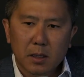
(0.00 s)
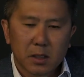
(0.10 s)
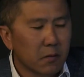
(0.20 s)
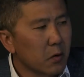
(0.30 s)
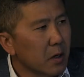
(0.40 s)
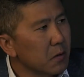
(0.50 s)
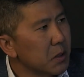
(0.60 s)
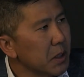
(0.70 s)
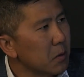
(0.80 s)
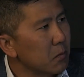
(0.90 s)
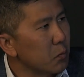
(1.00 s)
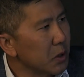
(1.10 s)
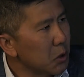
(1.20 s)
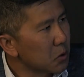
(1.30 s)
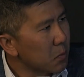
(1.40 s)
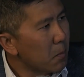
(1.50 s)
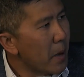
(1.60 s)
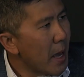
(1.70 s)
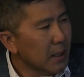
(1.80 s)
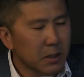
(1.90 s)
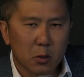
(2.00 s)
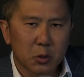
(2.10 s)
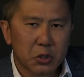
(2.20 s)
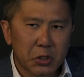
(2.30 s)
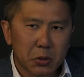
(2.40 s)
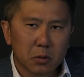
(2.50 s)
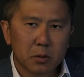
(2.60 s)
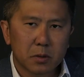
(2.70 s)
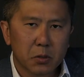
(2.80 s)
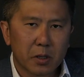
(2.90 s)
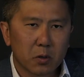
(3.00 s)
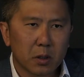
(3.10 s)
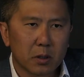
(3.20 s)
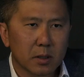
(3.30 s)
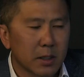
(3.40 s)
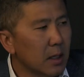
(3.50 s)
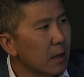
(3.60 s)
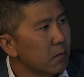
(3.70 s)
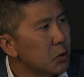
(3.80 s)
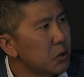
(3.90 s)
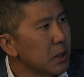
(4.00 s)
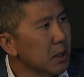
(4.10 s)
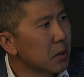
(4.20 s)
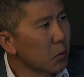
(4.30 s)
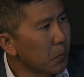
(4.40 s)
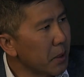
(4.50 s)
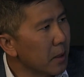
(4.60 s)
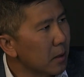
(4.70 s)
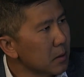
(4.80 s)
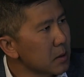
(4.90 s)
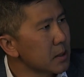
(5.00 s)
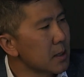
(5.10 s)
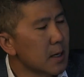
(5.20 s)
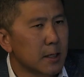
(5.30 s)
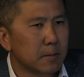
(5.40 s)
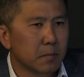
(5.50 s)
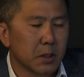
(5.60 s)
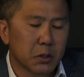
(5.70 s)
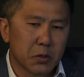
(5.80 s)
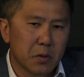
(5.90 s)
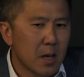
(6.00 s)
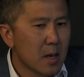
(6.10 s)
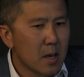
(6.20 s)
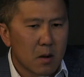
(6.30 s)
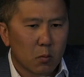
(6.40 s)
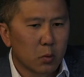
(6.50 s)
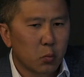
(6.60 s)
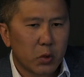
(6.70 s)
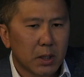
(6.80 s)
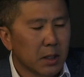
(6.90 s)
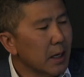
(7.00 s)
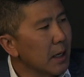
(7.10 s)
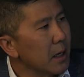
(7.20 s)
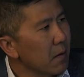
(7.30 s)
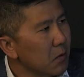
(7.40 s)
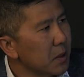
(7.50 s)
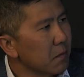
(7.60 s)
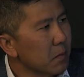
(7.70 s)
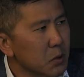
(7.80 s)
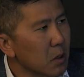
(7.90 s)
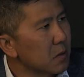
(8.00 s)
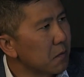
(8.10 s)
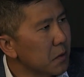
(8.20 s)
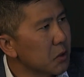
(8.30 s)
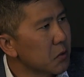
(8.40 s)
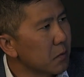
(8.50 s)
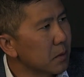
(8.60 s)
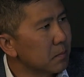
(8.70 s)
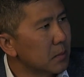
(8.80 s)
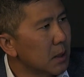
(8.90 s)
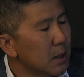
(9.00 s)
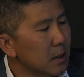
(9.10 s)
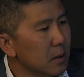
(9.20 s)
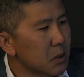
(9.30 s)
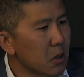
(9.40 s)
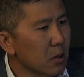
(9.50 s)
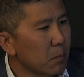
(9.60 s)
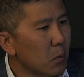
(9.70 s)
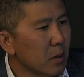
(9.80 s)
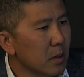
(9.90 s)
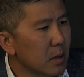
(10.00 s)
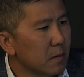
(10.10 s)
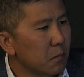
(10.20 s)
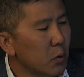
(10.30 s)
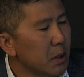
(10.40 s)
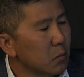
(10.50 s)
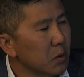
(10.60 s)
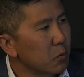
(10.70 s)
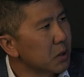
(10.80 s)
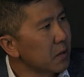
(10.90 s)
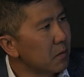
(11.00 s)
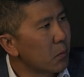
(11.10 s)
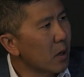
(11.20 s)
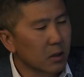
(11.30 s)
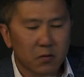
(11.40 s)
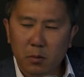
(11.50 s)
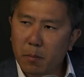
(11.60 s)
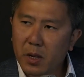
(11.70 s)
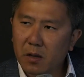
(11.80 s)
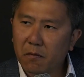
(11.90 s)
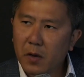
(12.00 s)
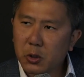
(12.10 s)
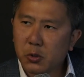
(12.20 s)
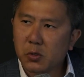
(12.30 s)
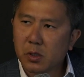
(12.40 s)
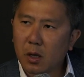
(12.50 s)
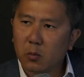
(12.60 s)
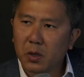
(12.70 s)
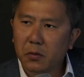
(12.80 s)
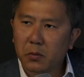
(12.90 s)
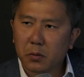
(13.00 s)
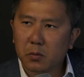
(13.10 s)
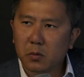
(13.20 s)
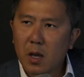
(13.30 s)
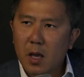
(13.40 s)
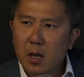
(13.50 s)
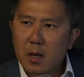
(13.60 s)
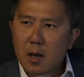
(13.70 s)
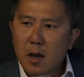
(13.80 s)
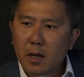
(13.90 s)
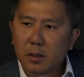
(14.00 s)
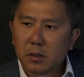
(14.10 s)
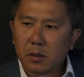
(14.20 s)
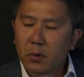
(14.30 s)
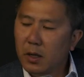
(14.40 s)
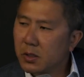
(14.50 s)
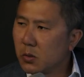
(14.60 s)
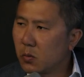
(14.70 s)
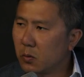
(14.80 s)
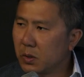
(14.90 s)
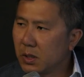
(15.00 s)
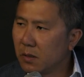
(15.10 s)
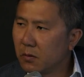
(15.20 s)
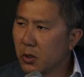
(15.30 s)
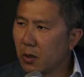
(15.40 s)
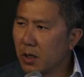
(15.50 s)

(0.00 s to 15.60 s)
delivering everything in reusable bags that are sealed so that we can leverage the 3PLs. And so we're re-looking at everything from start to finish, from the starting point of when we receive the products from our manufacturers all the way through to the process where we deliver to our